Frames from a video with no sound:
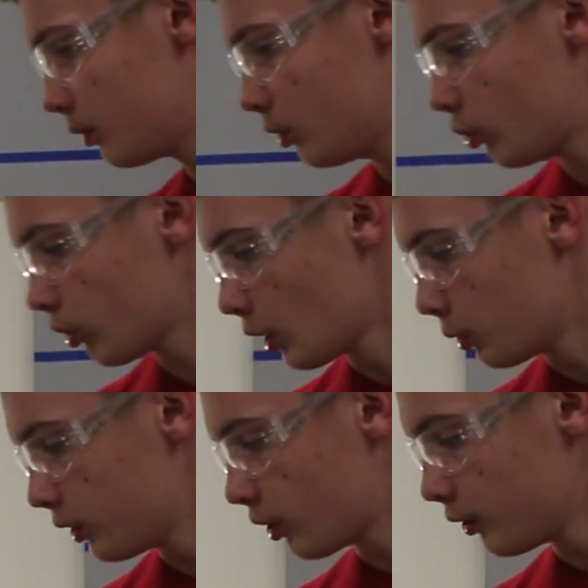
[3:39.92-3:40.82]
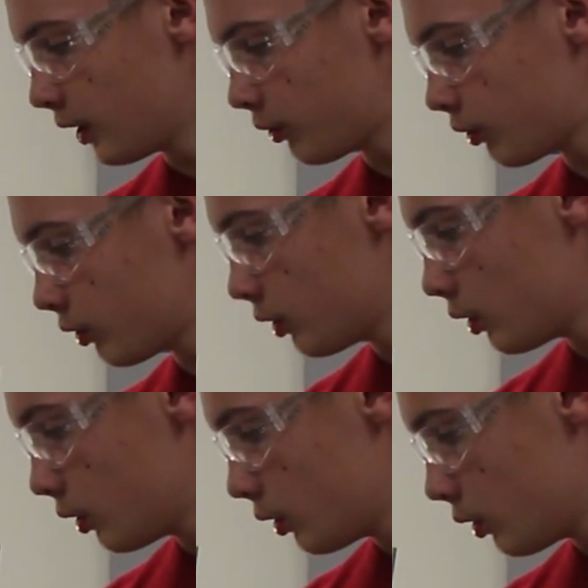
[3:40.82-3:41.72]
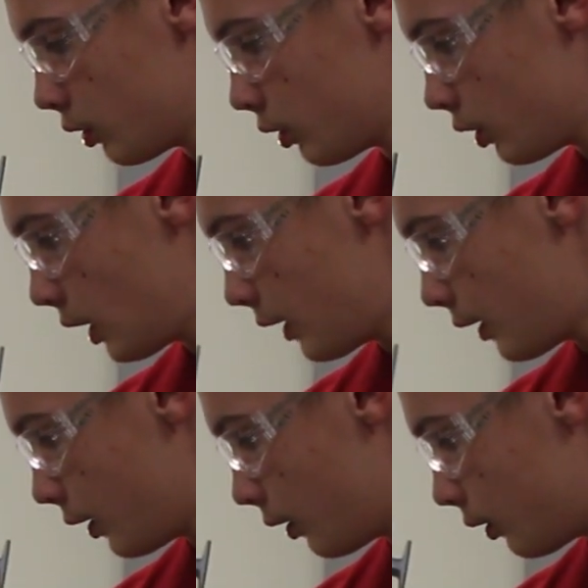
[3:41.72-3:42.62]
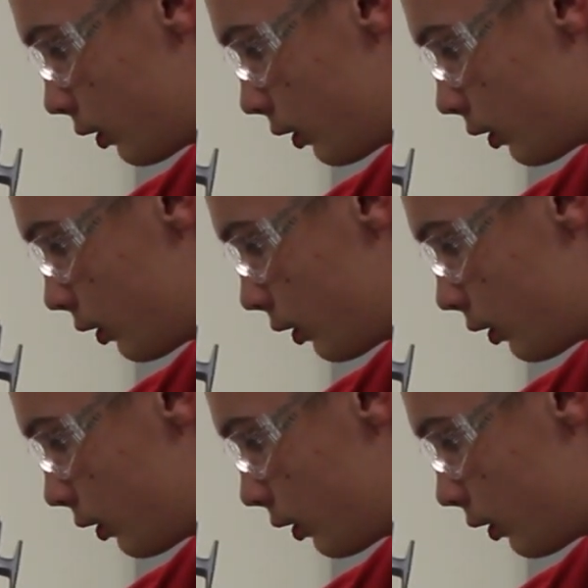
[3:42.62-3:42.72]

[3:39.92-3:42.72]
slowly turn this, and then